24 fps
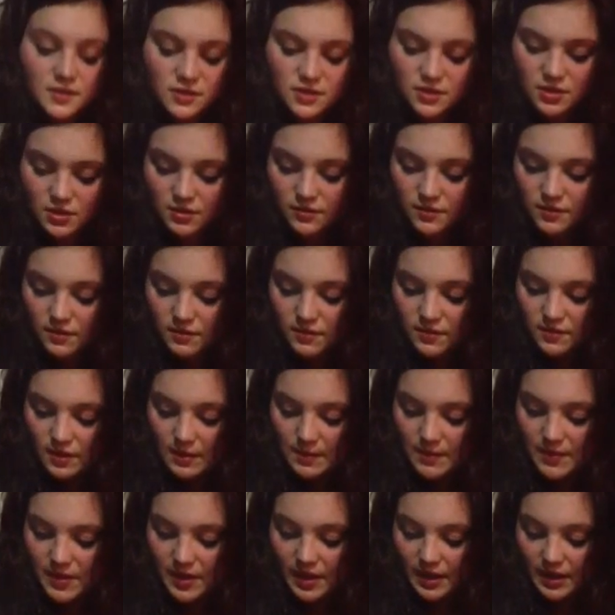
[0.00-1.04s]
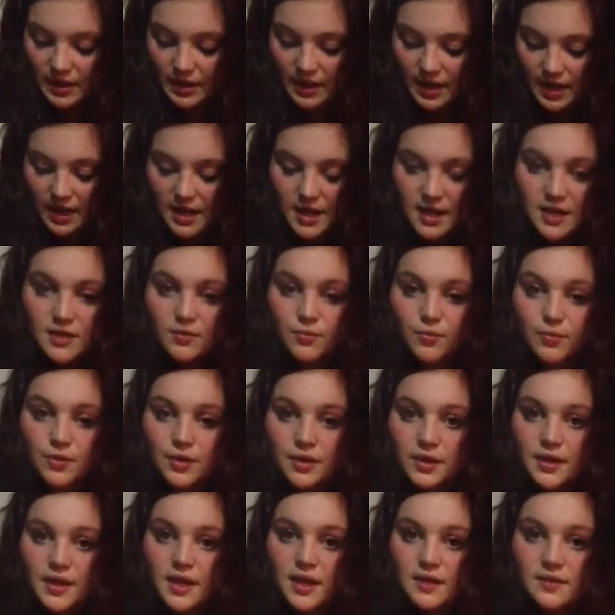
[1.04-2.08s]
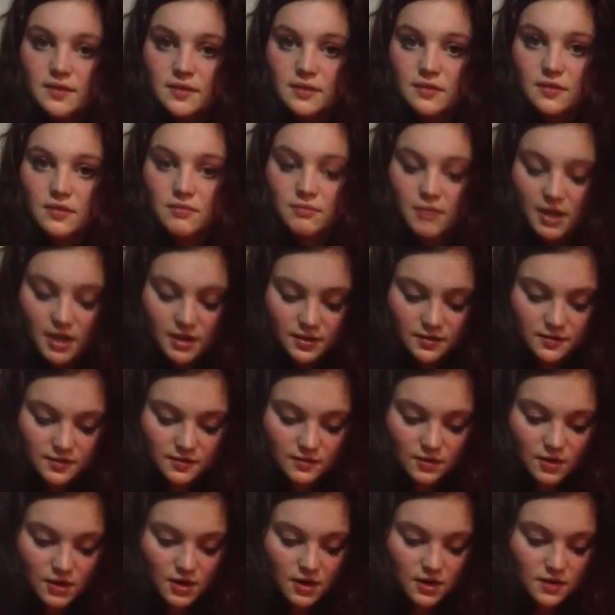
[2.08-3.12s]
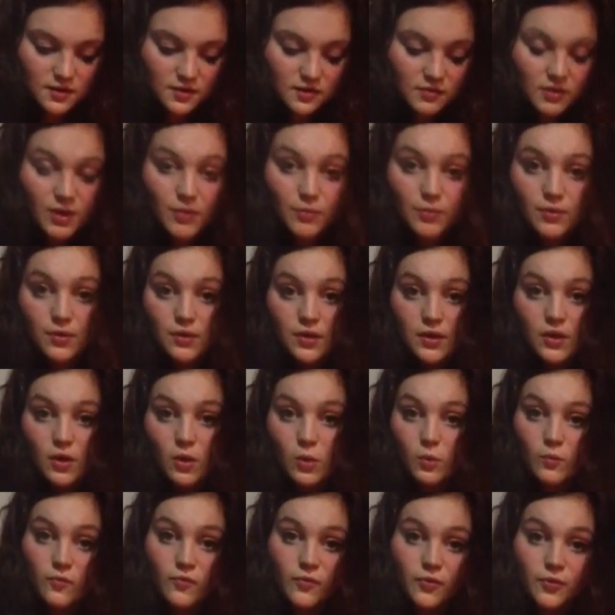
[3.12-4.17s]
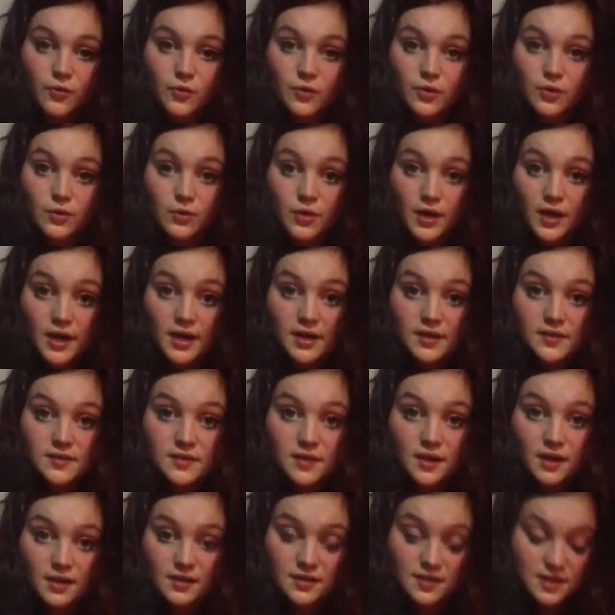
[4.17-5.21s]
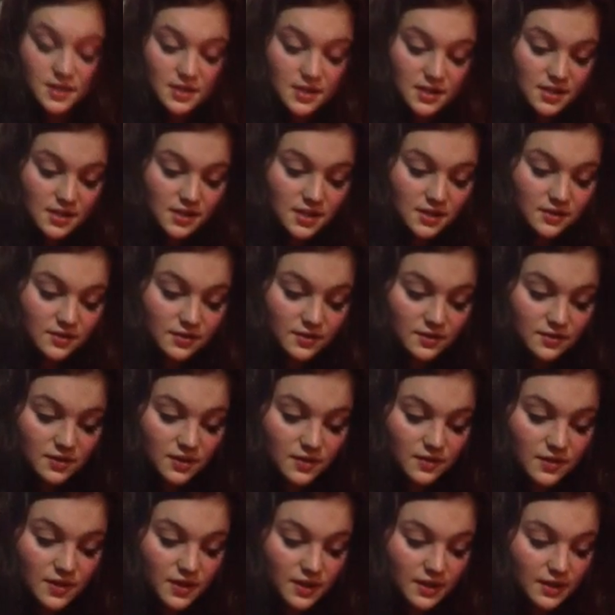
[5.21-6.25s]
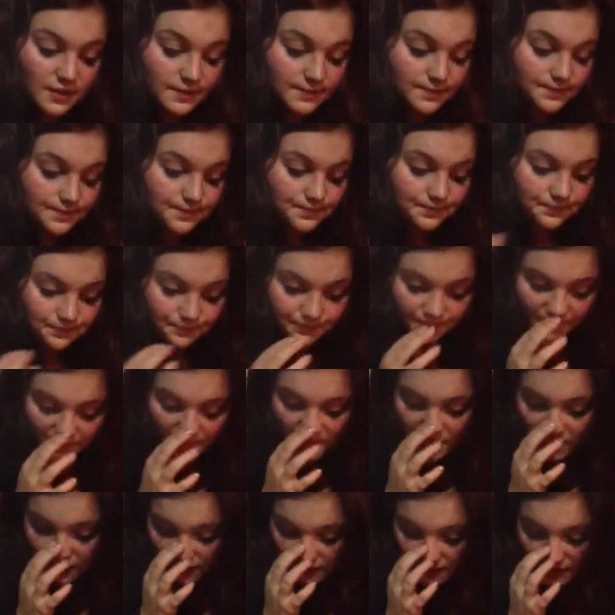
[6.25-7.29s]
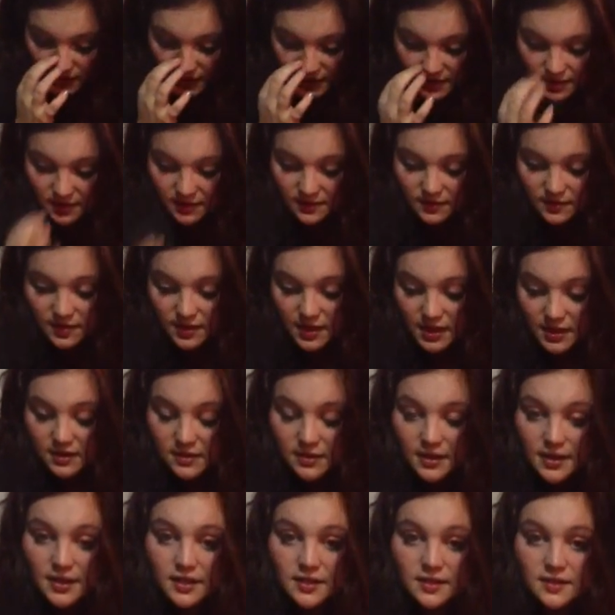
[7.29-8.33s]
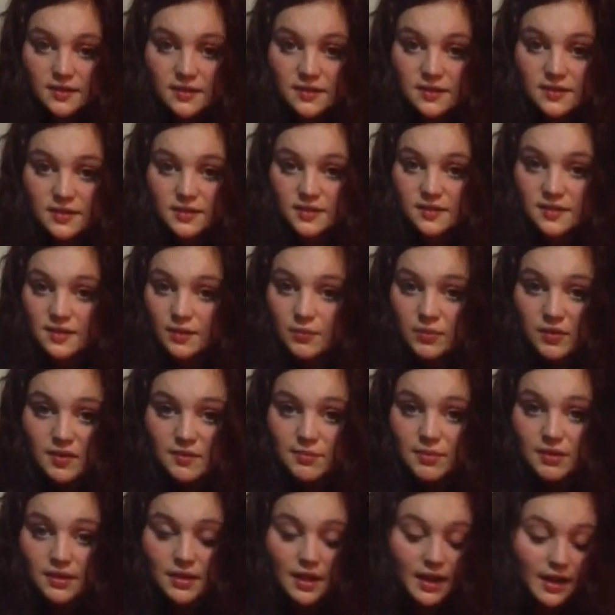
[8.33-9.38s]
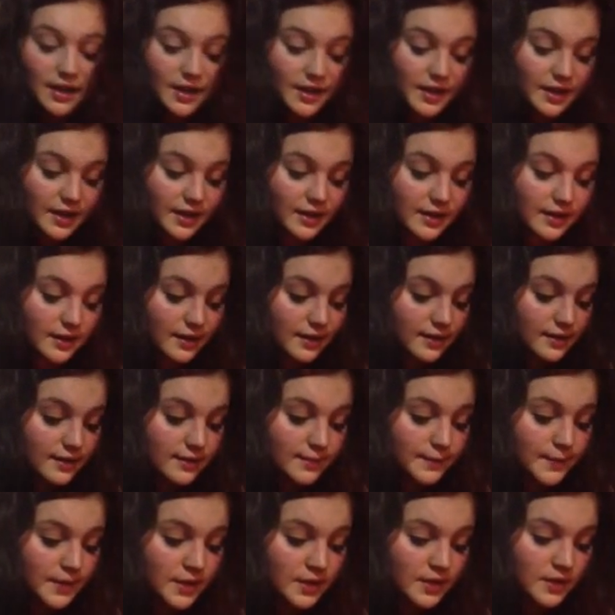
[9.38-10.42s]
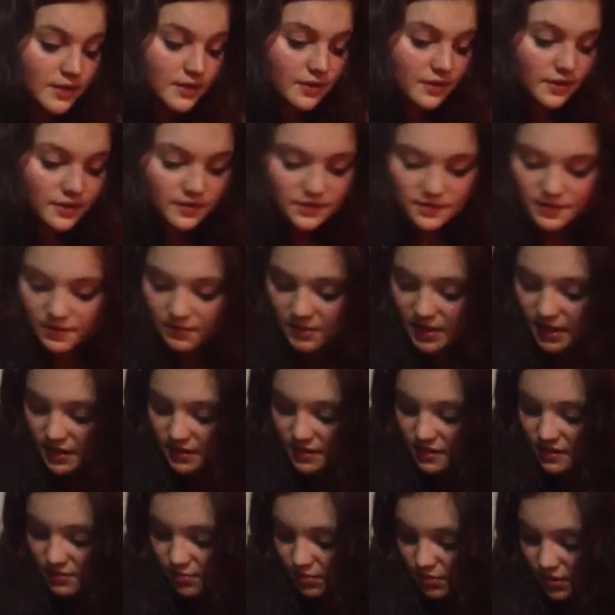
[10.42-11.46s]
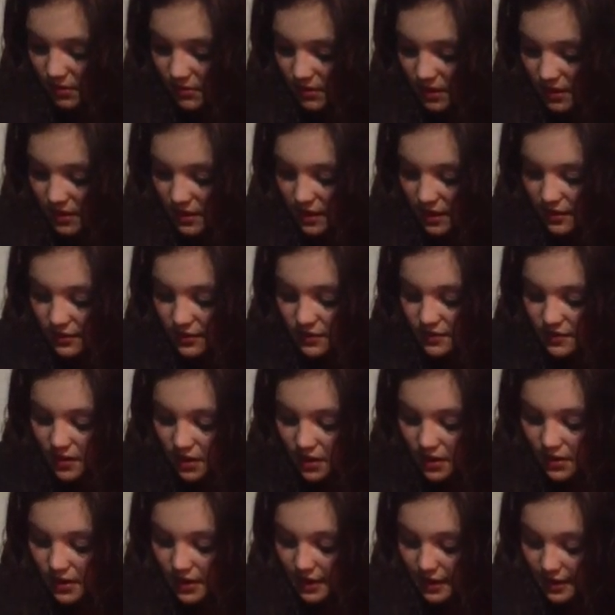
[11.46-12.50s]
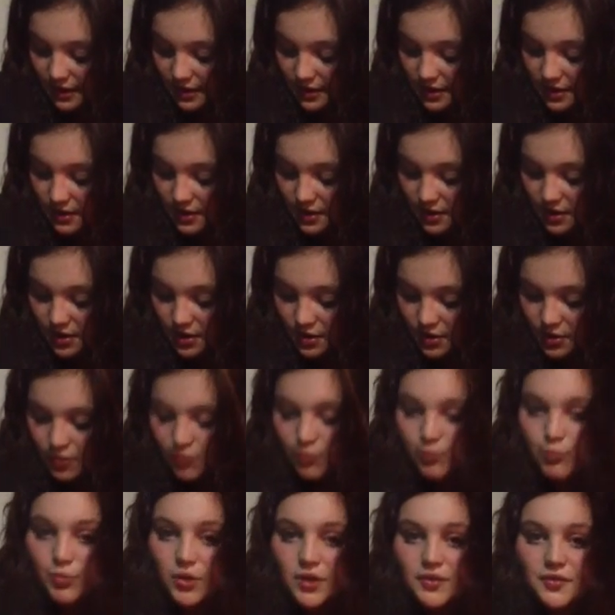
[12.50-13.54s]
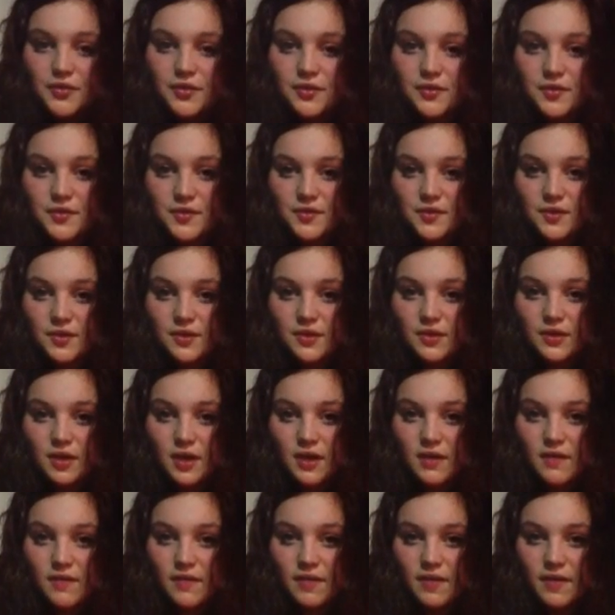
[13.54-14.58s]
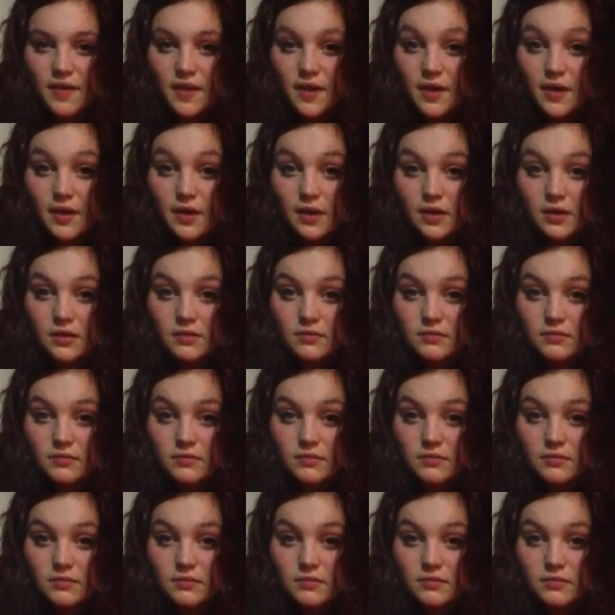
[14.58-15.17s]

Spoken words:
it shows you something, and it really has to do with matters of the heart. So I really hope for you guys that there's nothing, because it does say, like, someone's been lying, there is some kind of disappointment, now there's heartache, but there's still love there.